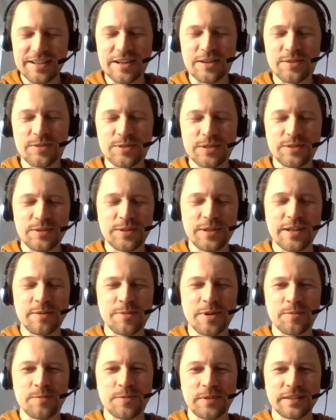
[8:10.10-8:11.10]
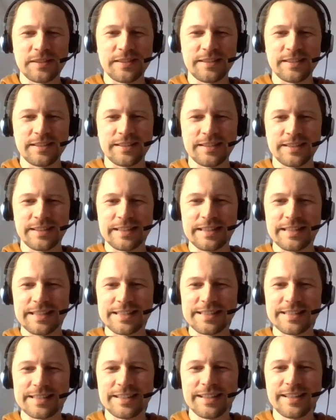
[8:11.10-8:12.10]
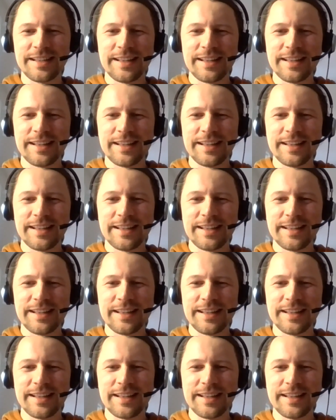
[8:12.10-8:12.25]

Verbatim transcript: how did you come up with uh, this?